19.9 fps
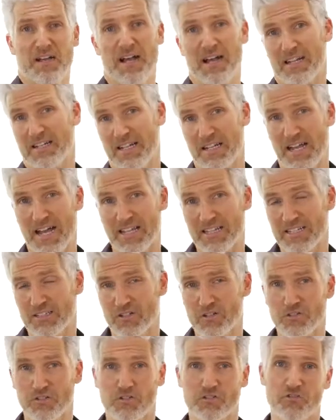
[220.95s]
again, I like to
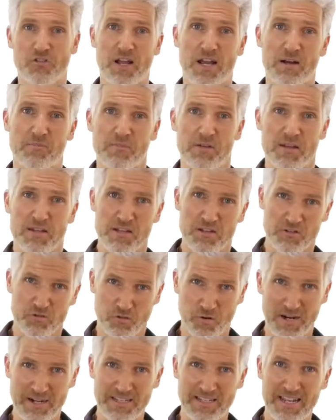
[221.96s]
use a strap.
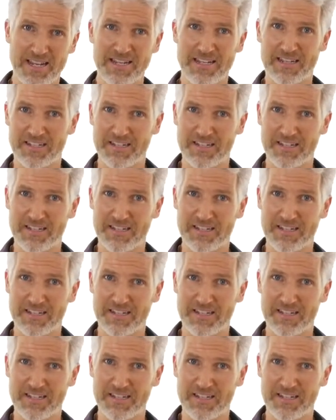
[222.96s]
Try to get it in